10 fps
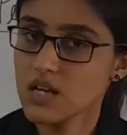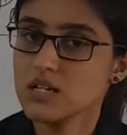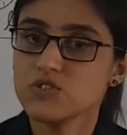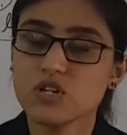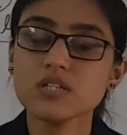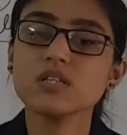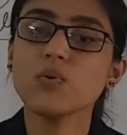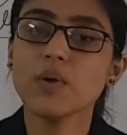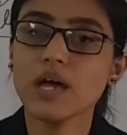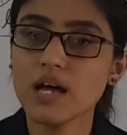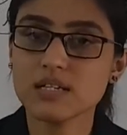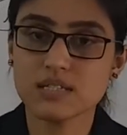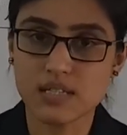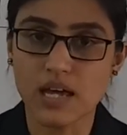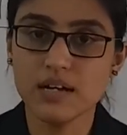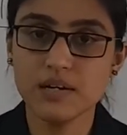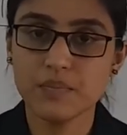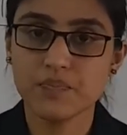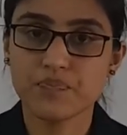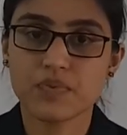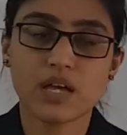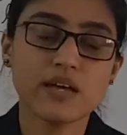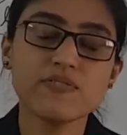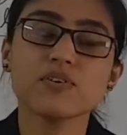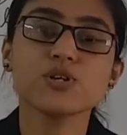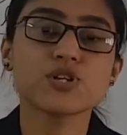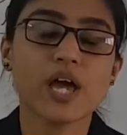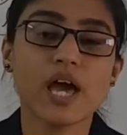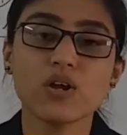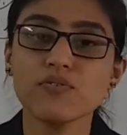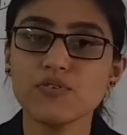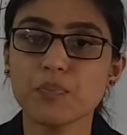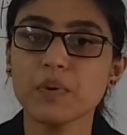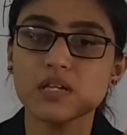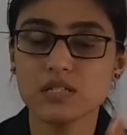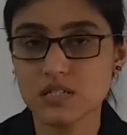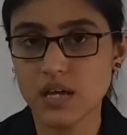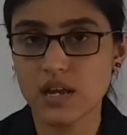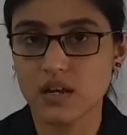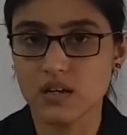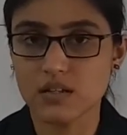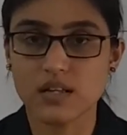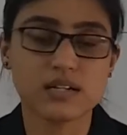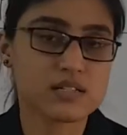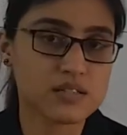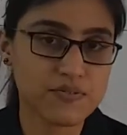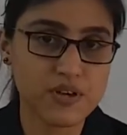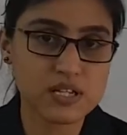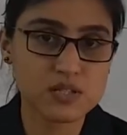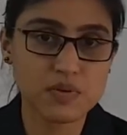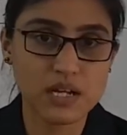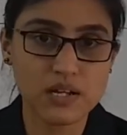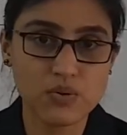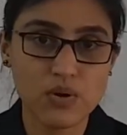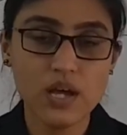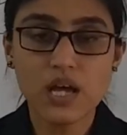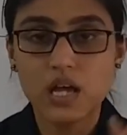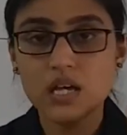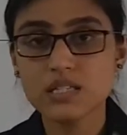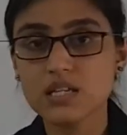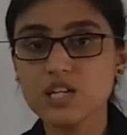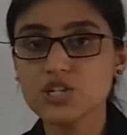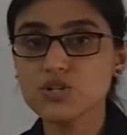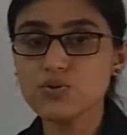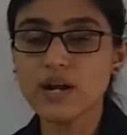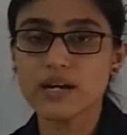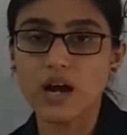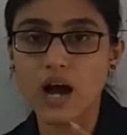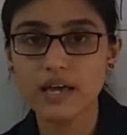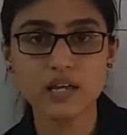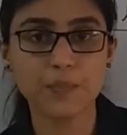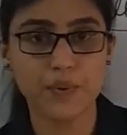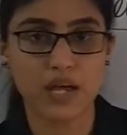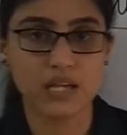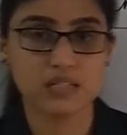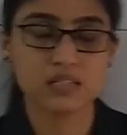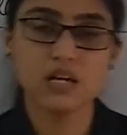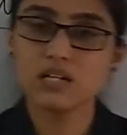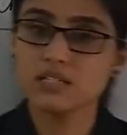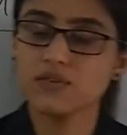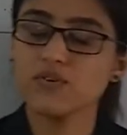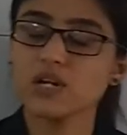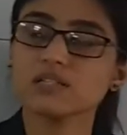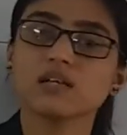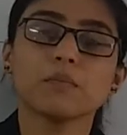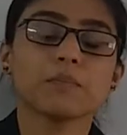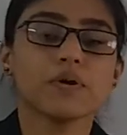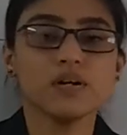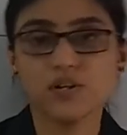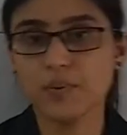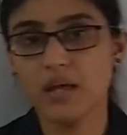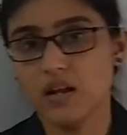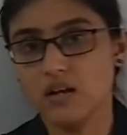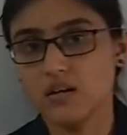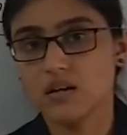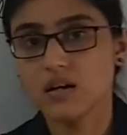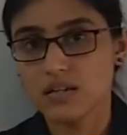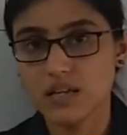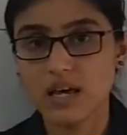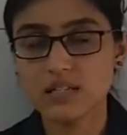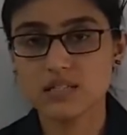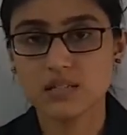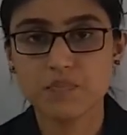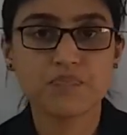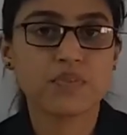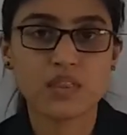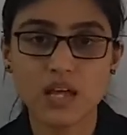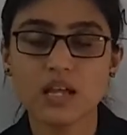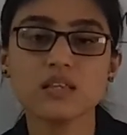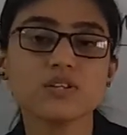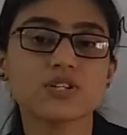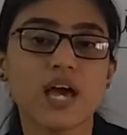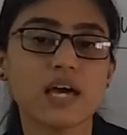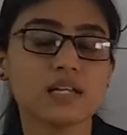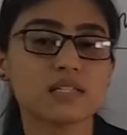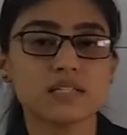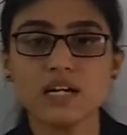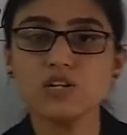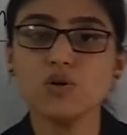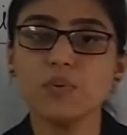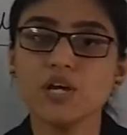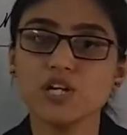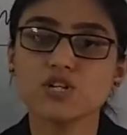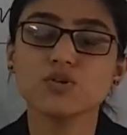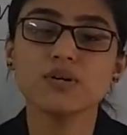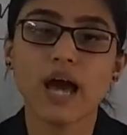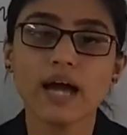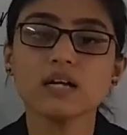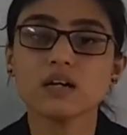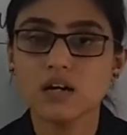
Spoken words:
Just the way I said, if a share of rupees 10, that is the face value, is issued at a higher price, say for example 12, yes, then the share is said to be issued at